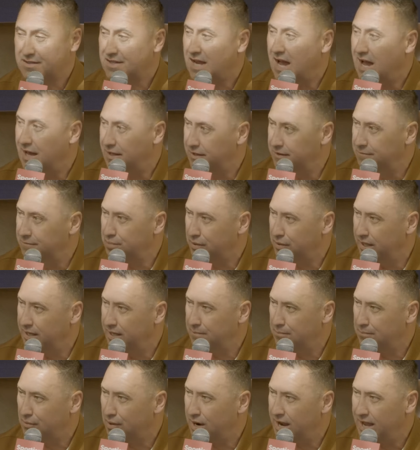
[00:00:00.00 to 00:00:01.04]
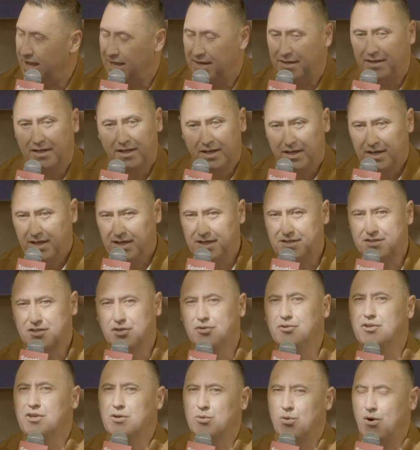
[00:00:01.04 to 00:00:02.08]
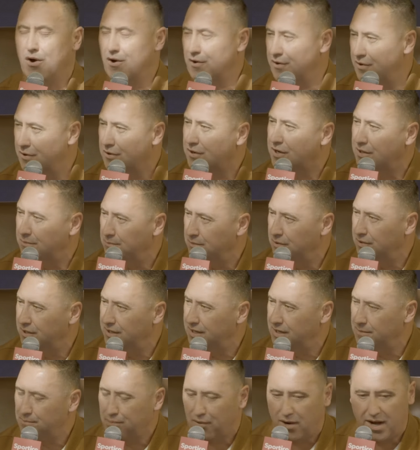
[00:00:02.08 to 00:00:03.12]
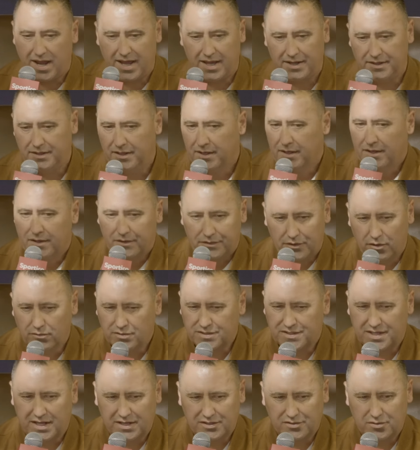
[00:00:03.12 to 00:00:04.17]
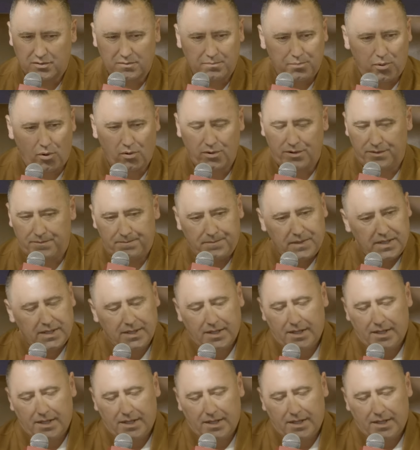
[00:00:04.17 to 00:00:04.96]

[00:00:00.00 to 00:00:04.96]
style of play brand, mm-hmm, it's who you are in our community brand. Those things are important.